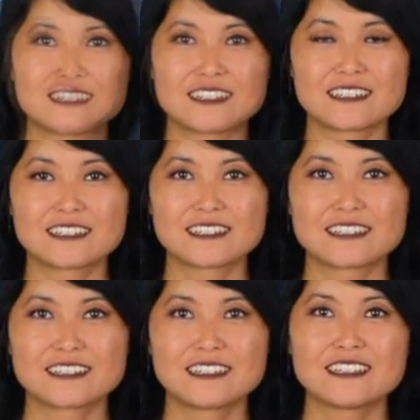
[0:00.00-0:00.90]
your...
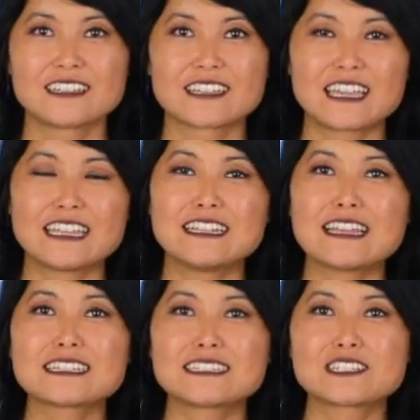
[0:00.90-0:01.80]
Okay,
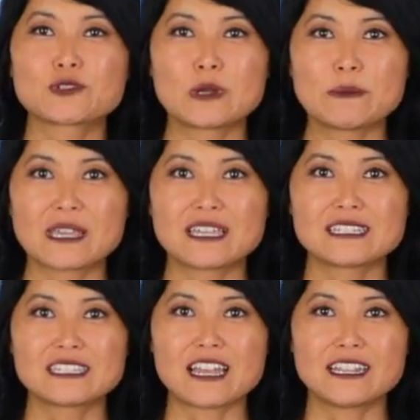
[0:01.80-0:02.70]
next is swimming in
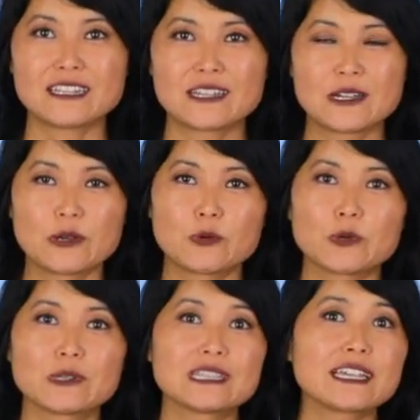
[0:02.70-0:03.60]
sun.
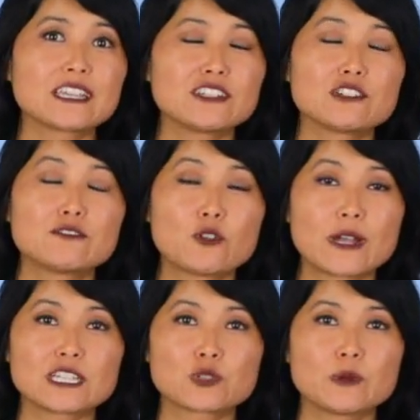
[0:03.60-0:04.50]
We would like you to
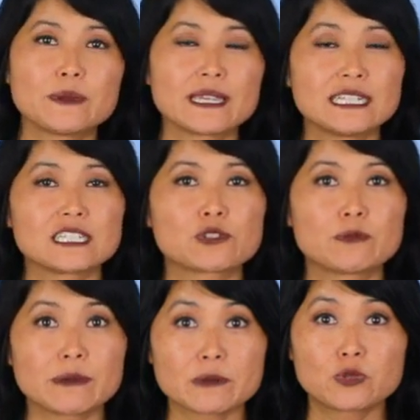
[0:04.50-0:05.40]
avoid swimming in
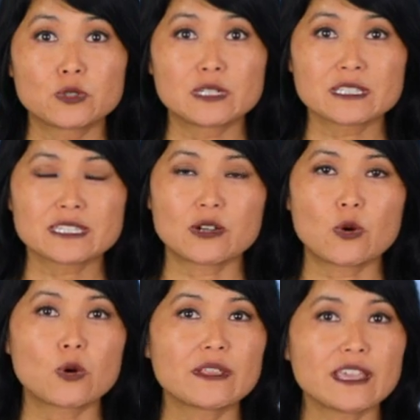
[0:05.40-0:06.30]
swimming pools
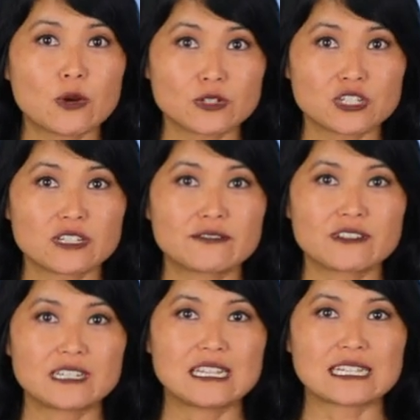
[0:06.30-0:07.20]
or the ocean
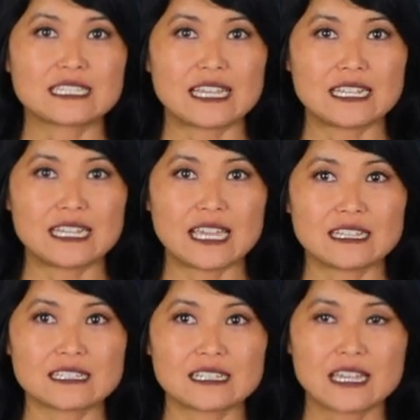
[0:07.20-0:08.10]
for the next 10 days.